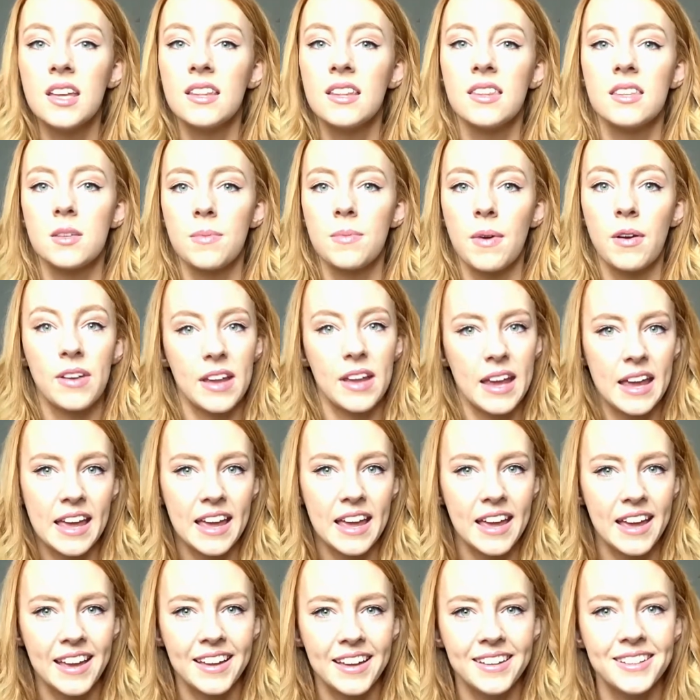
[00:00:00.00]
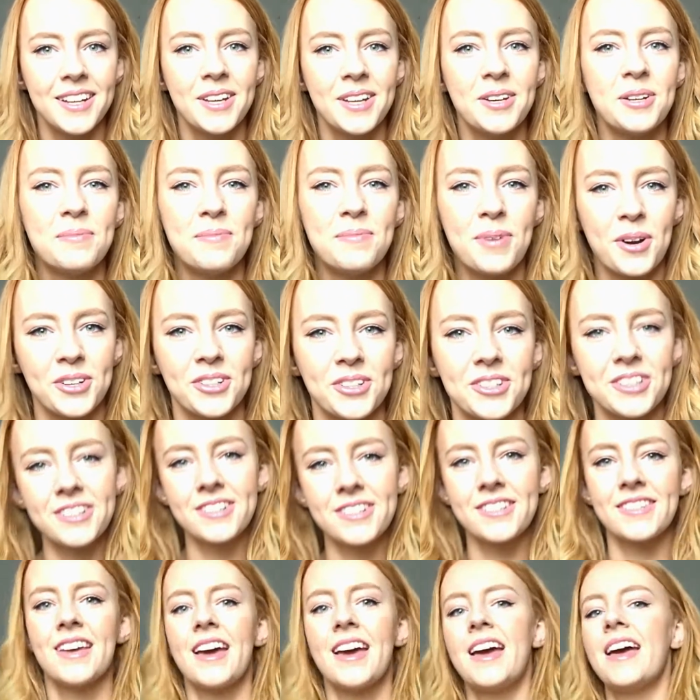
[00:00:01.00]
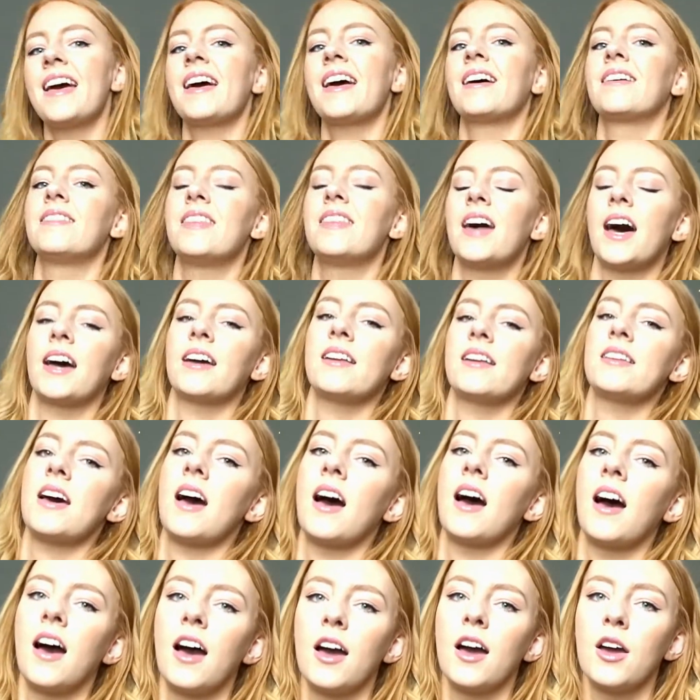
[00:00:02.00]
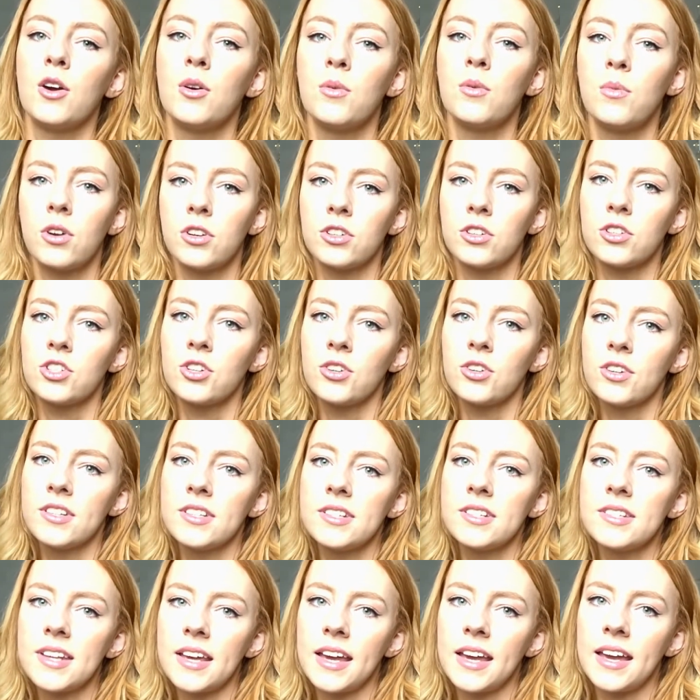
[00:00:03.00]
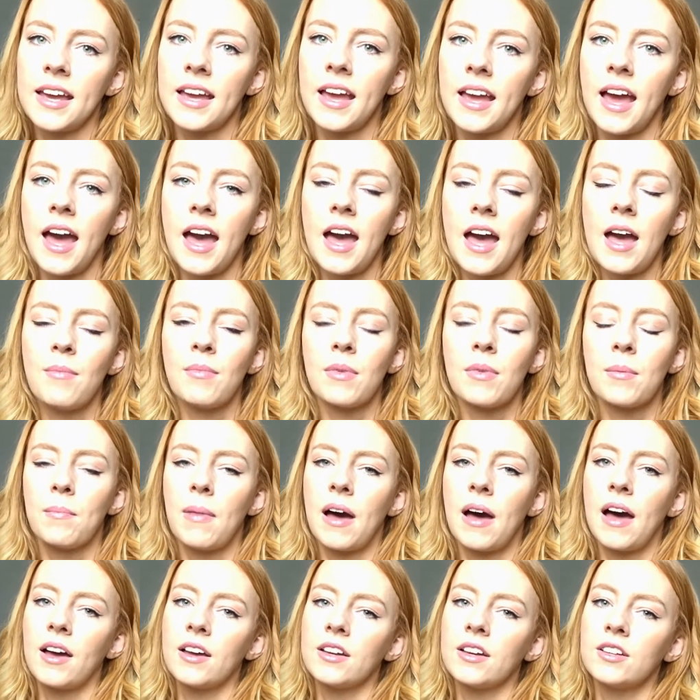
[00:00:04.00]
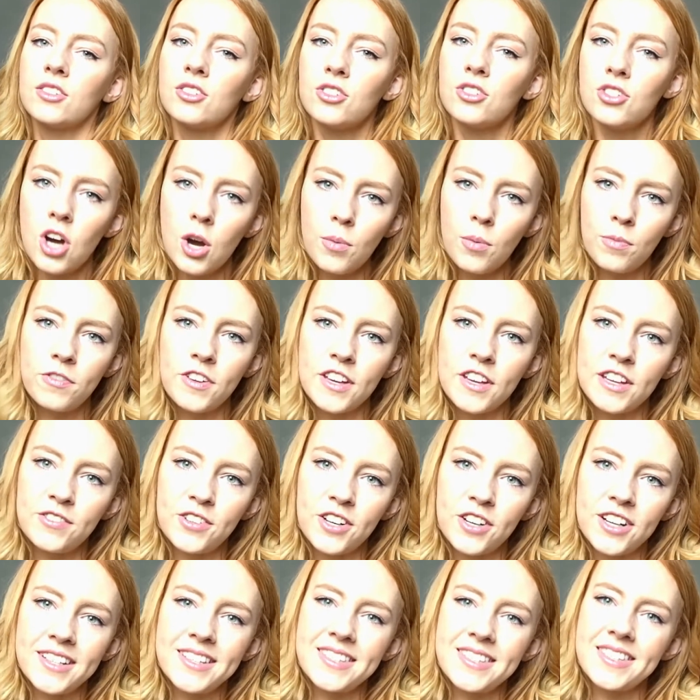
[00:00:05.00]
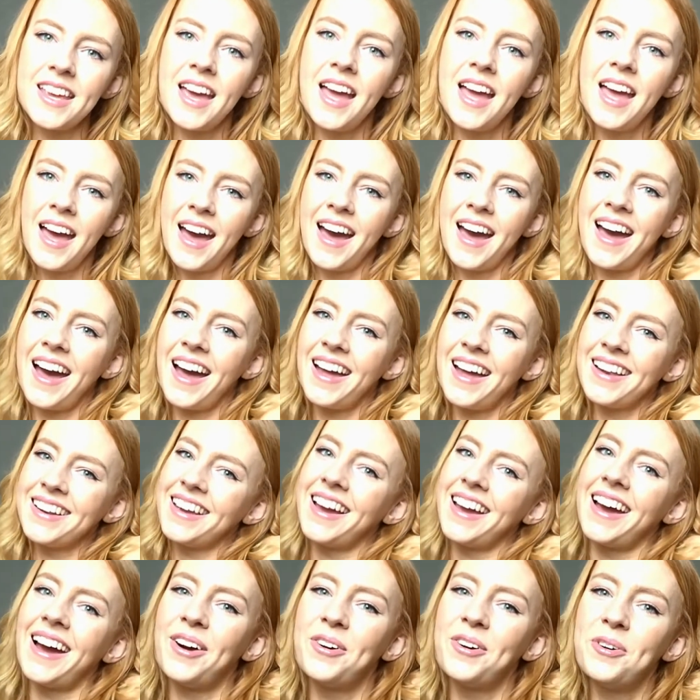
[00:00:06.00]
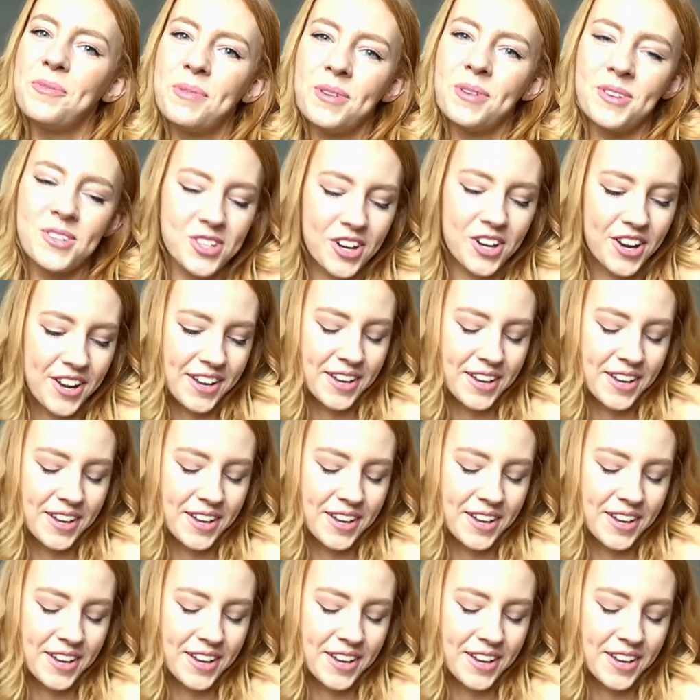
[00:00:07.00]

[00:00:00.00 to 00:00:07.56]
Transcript: There's about 8 products that I want to show you today, my top favourites, and yeah, I hope you enjoy.